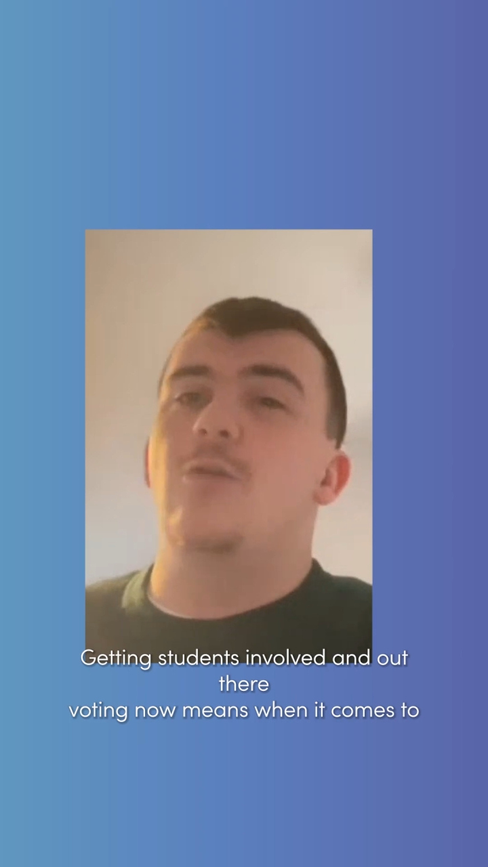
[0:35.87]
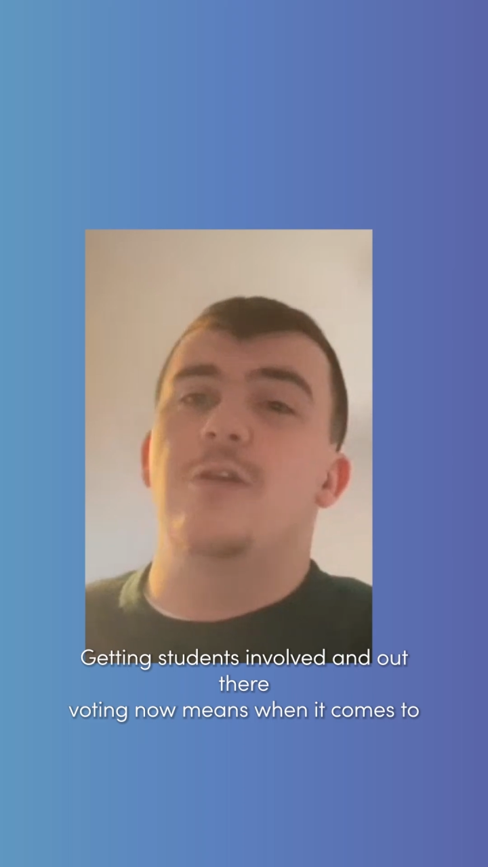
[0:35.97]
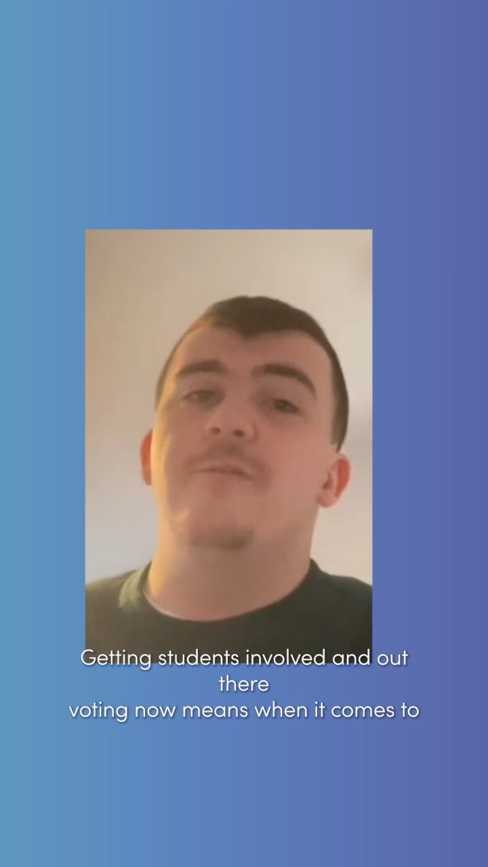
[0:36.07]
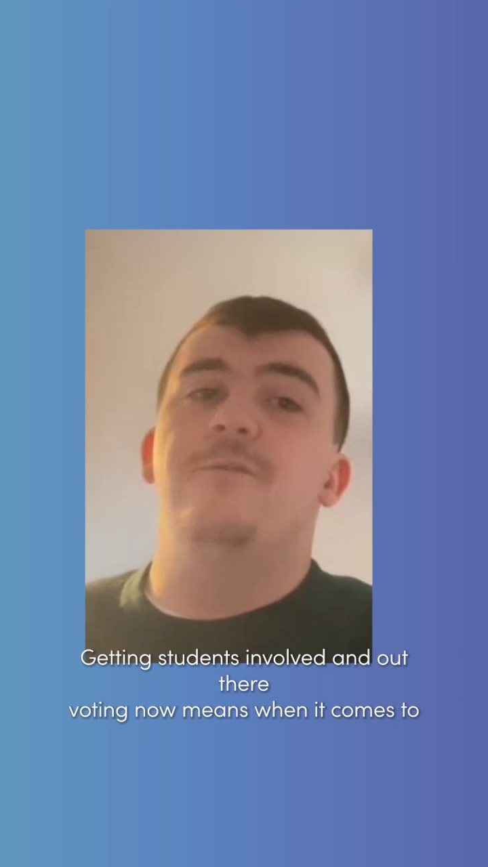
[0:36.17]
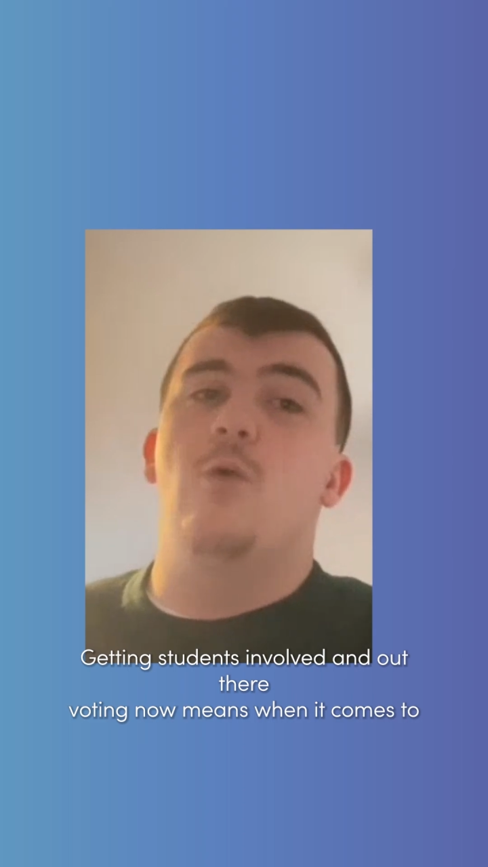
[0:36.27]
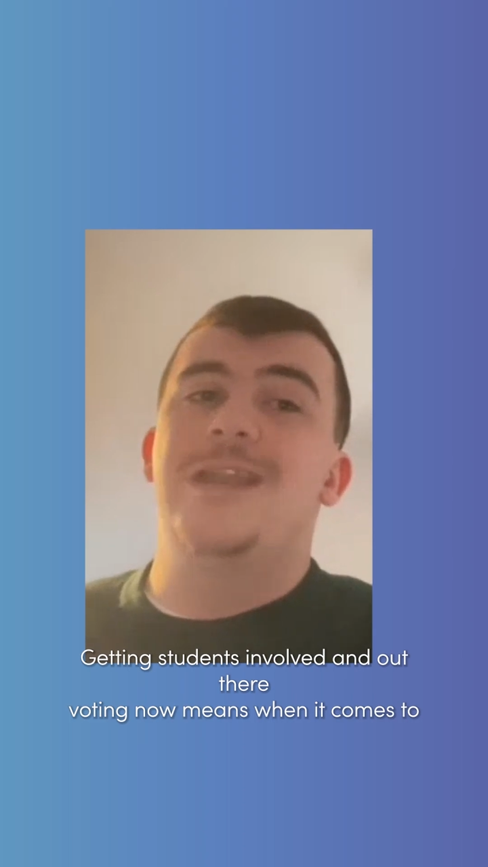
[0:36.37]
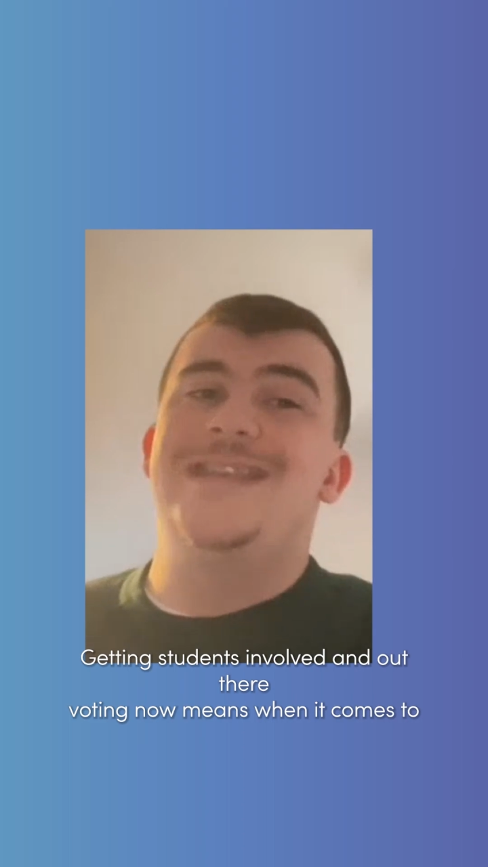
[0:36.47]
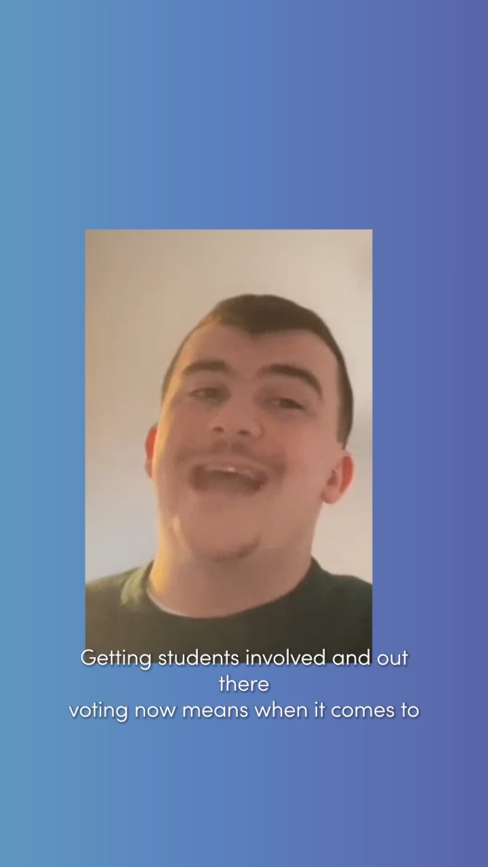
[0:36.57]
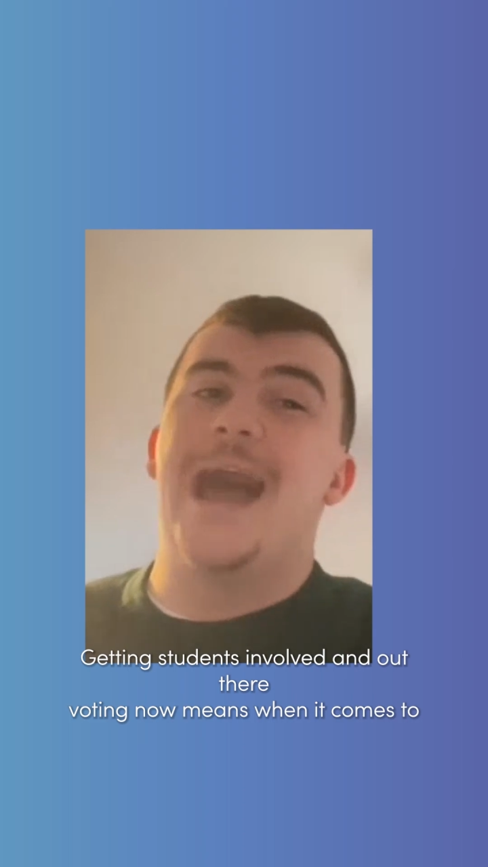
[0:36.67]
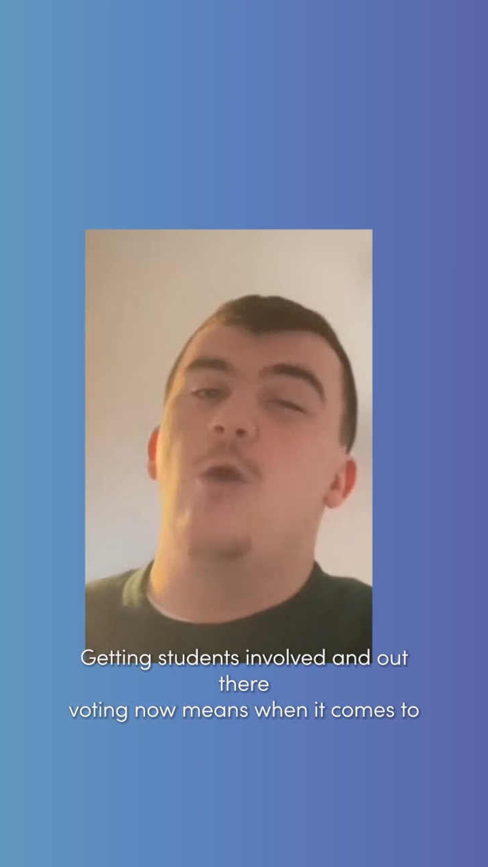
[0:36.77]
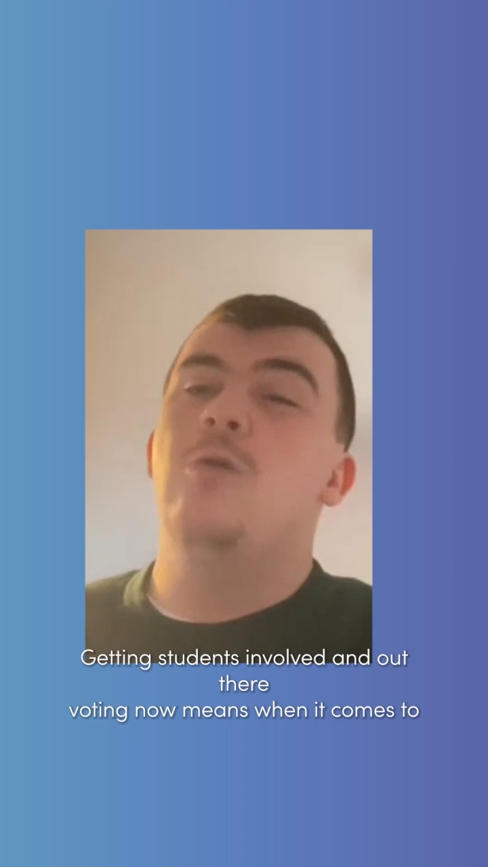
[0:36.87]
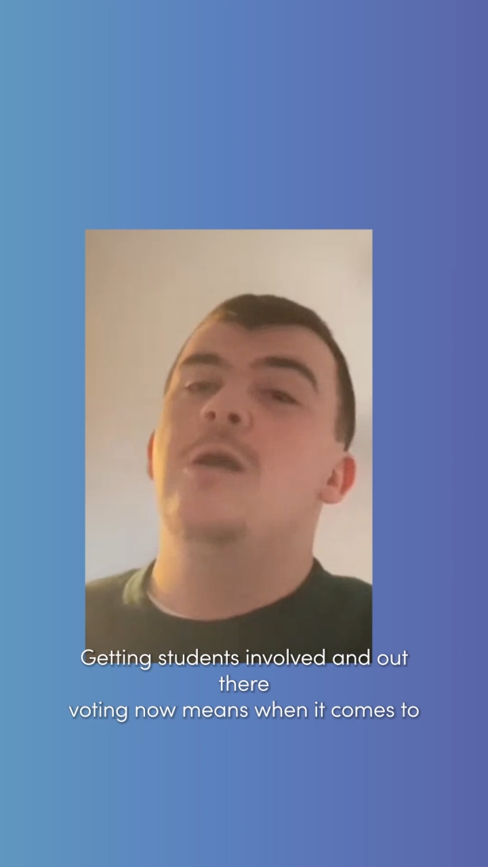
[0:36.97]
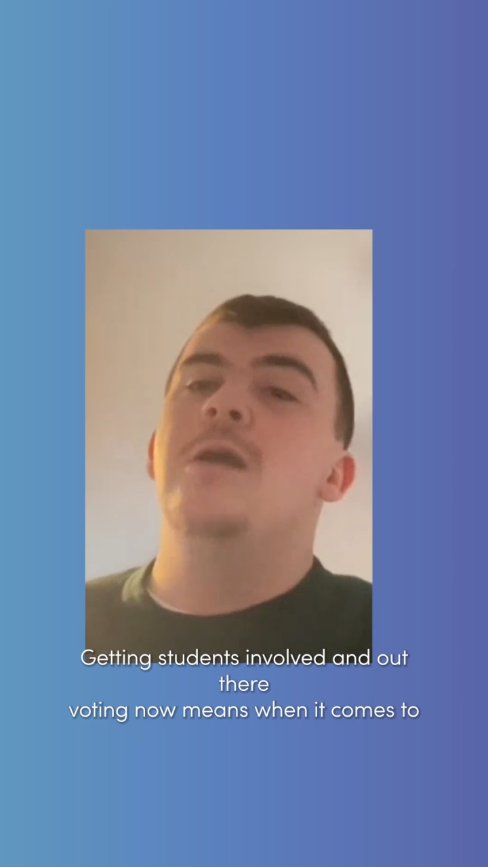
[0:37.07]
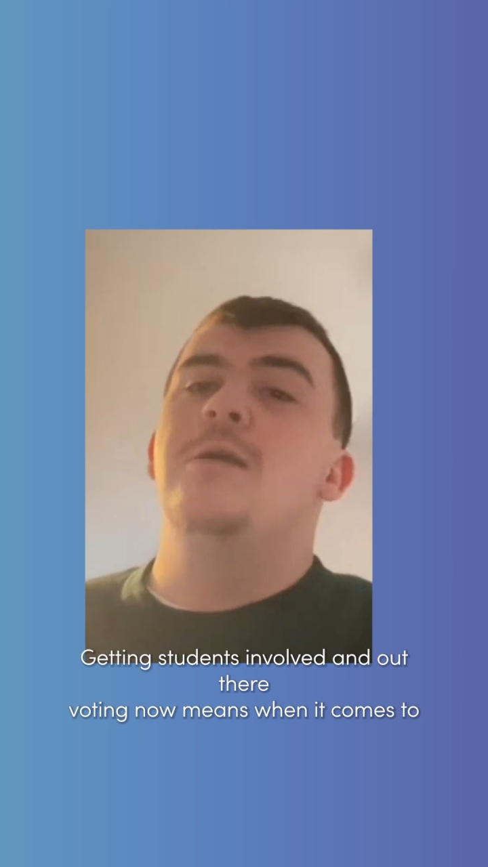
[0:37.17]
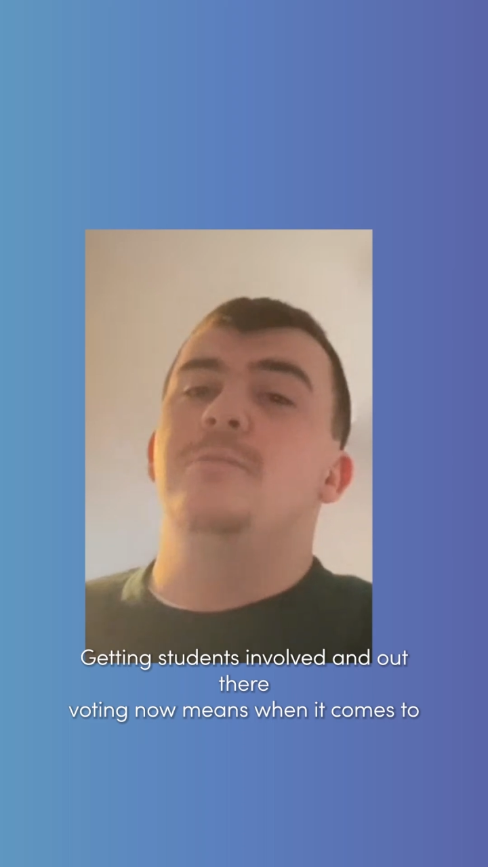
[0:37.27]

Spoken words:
out there voting now